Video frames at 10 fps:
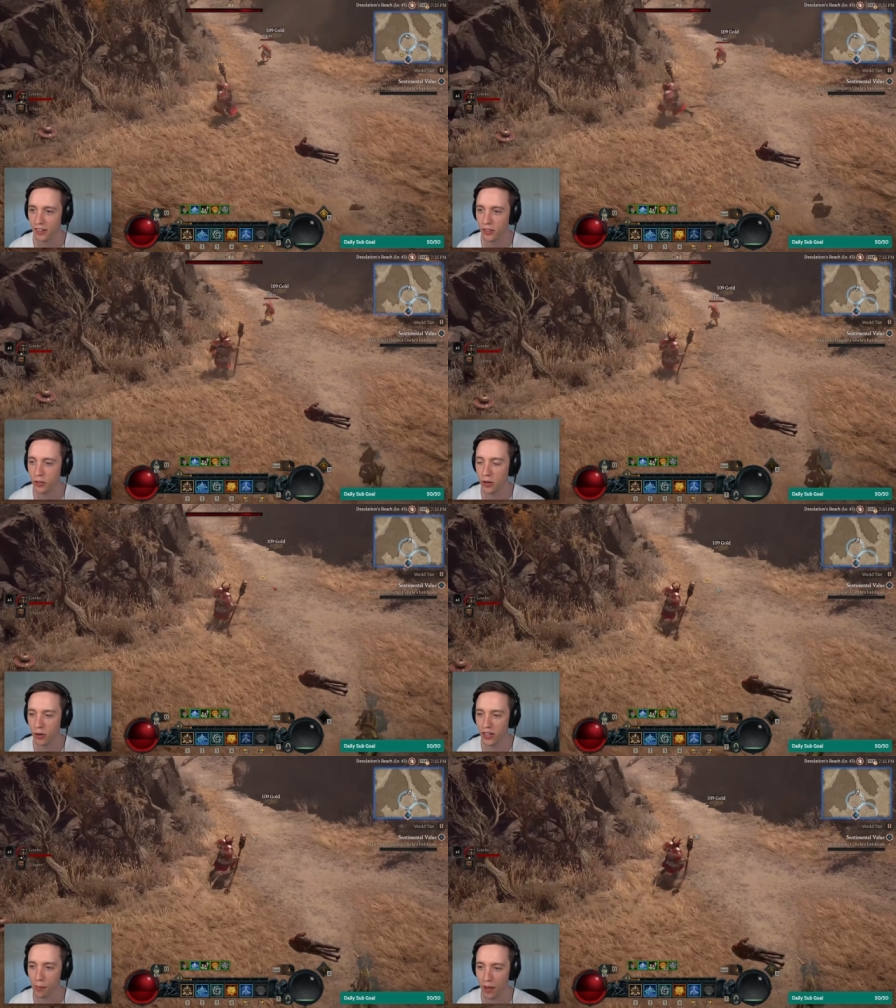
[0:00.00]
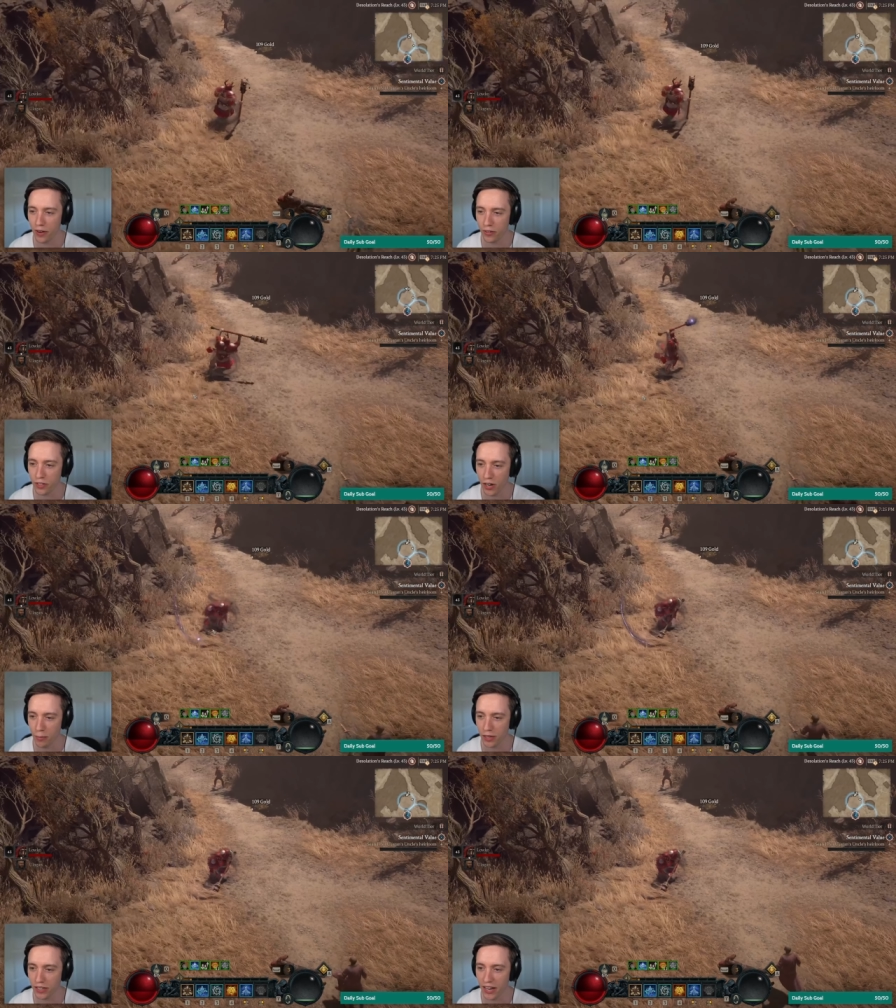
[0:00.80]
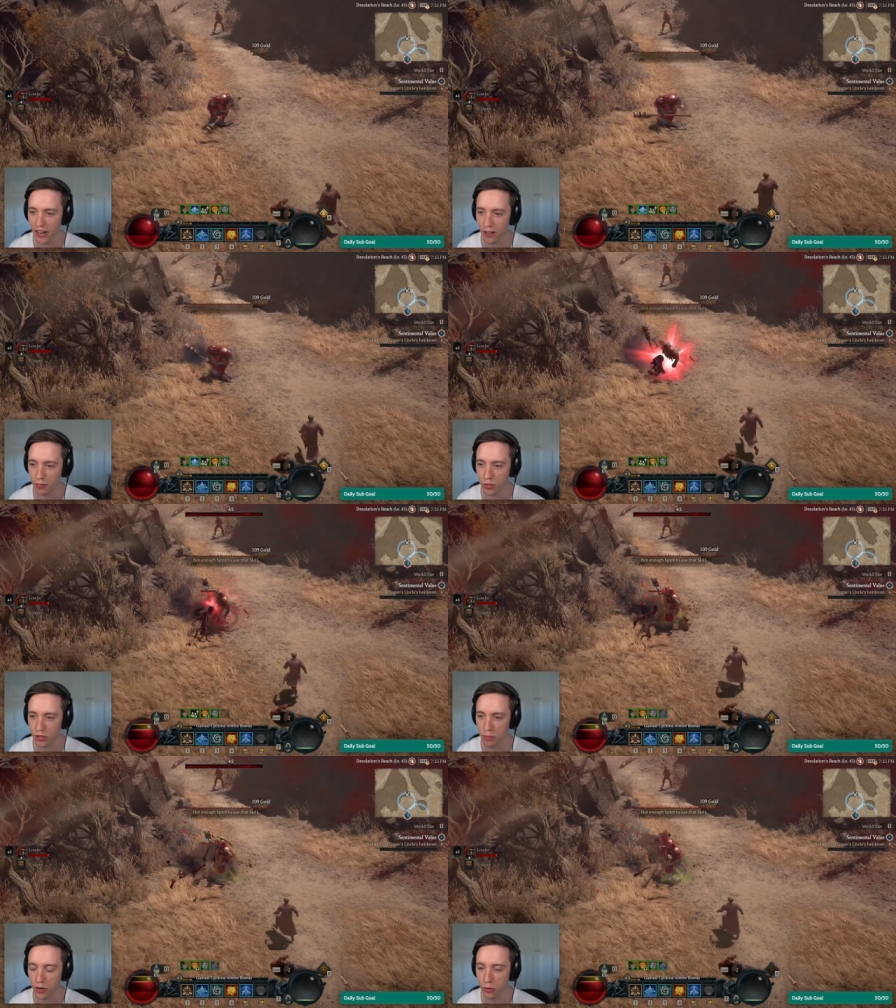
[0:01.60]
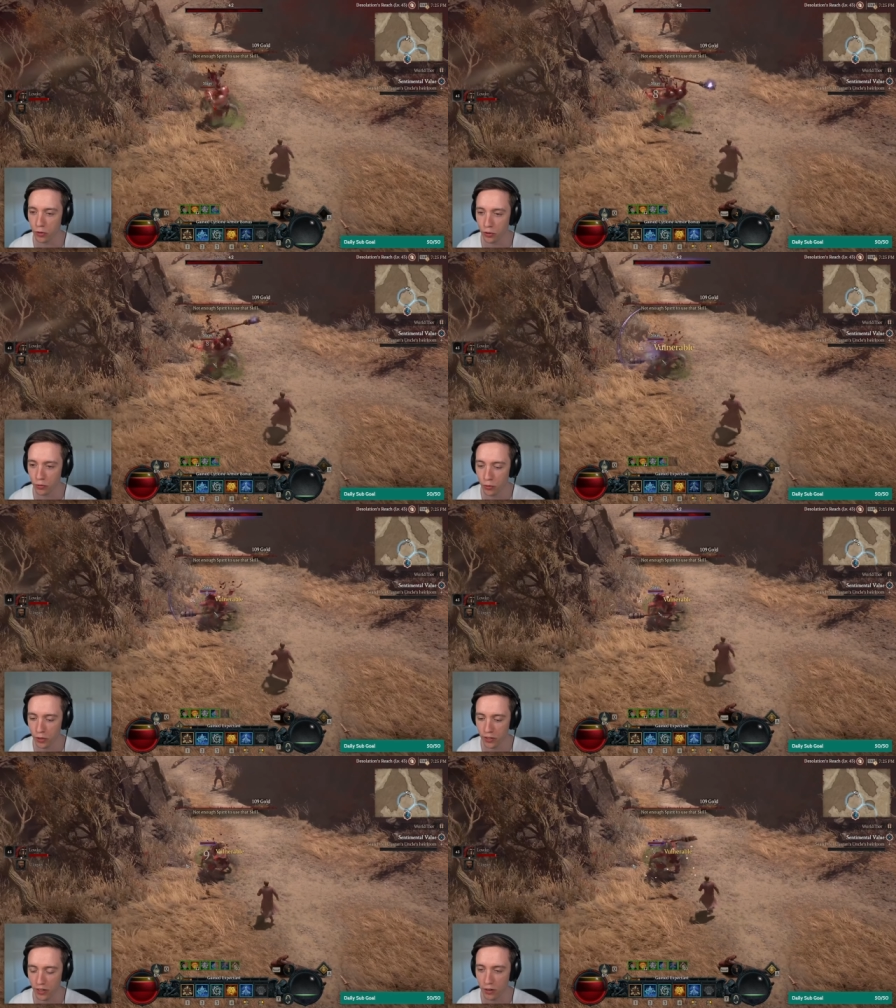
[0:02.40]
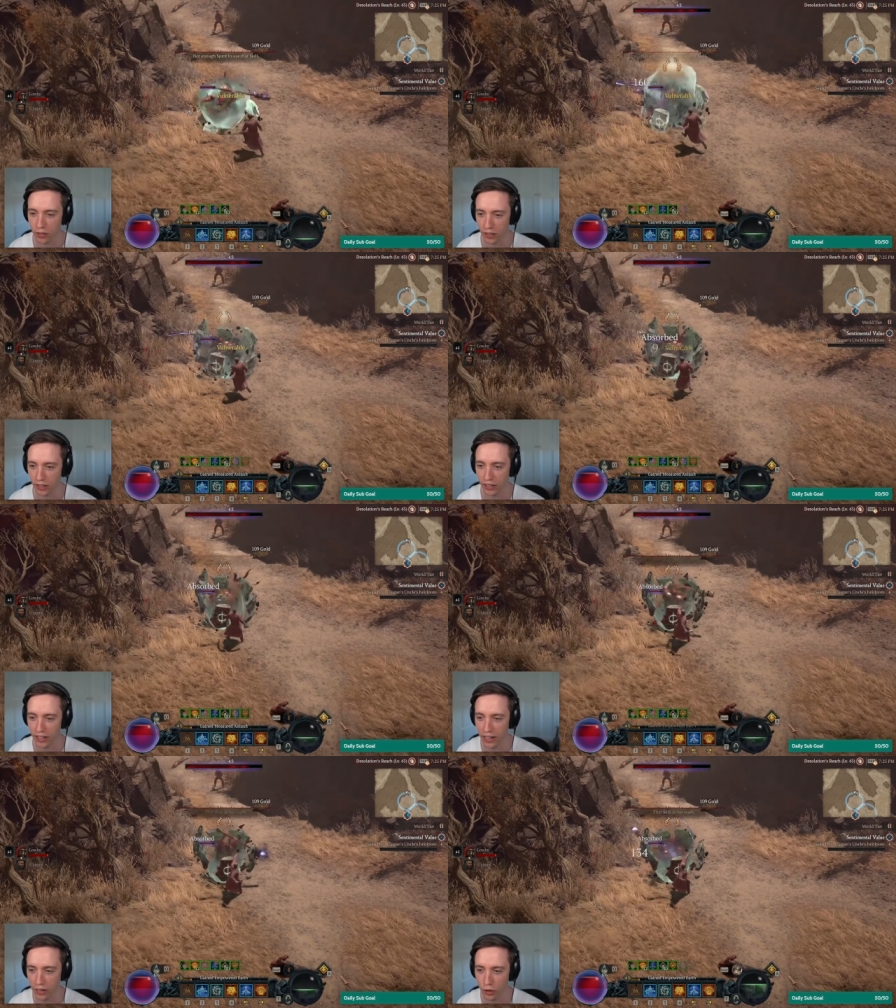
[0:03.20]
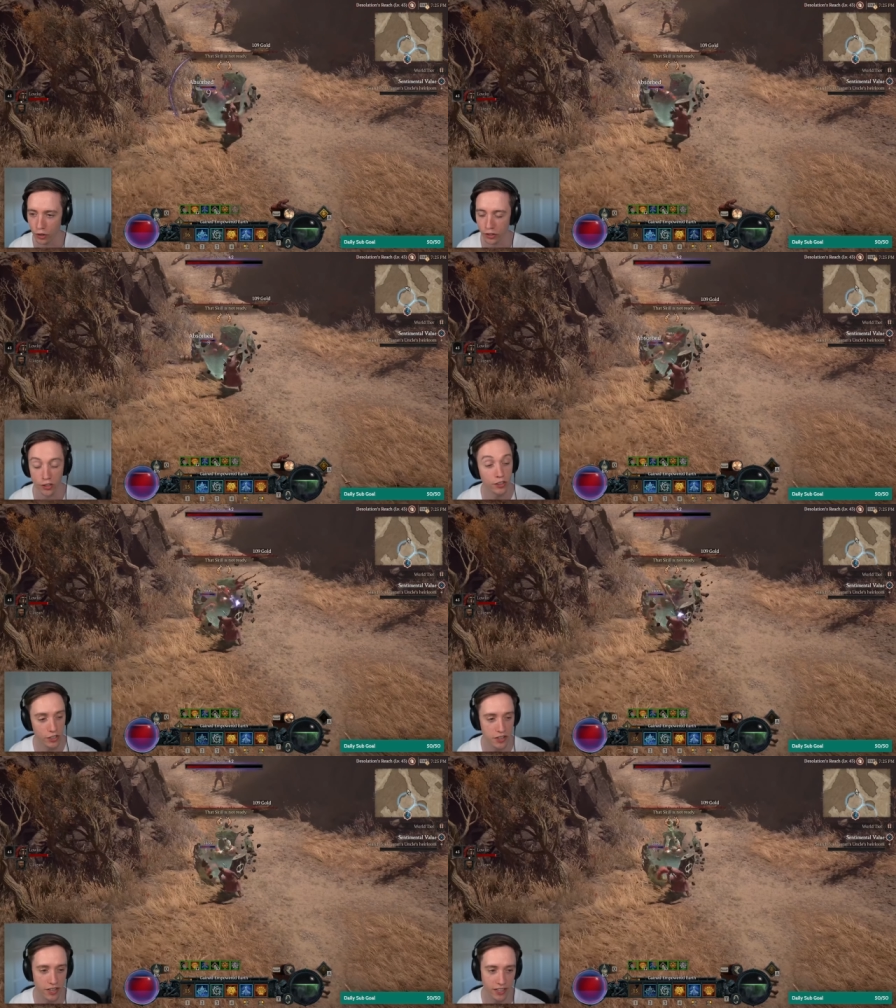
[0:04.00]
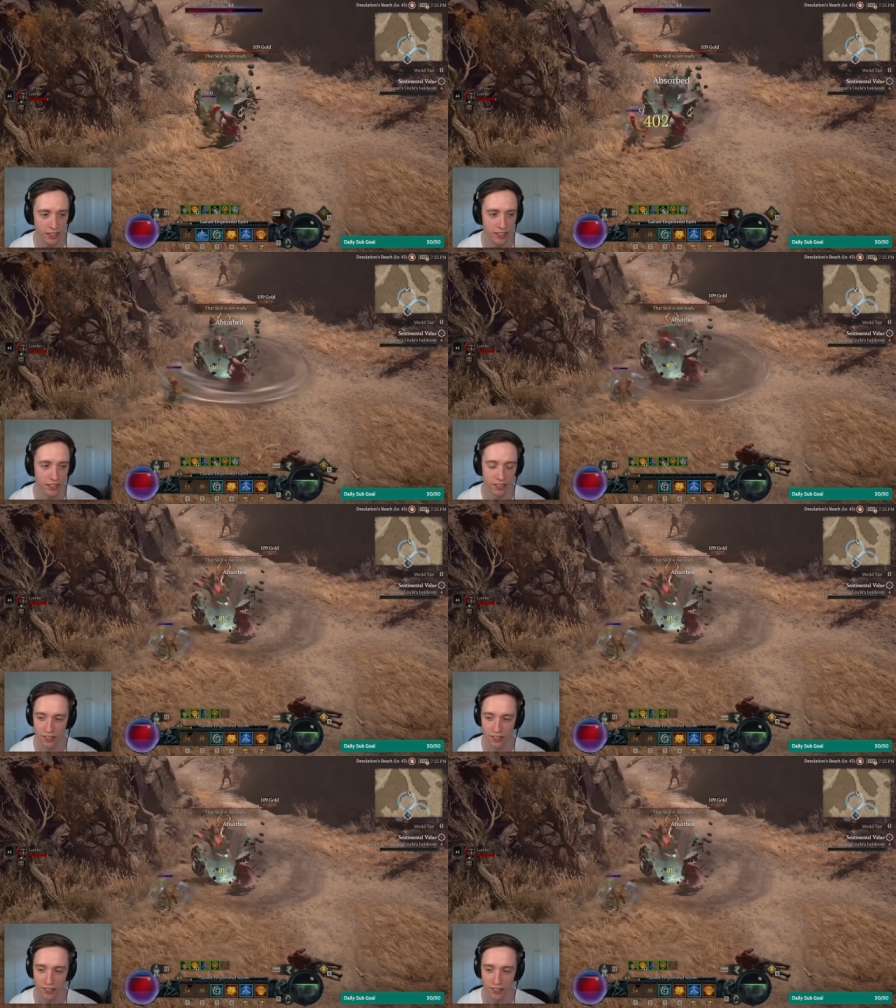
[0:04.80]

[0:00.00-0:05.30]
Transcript: You know the amount of time that Gandalf was in Middle Earth for? Okay, Giga Nerd detected.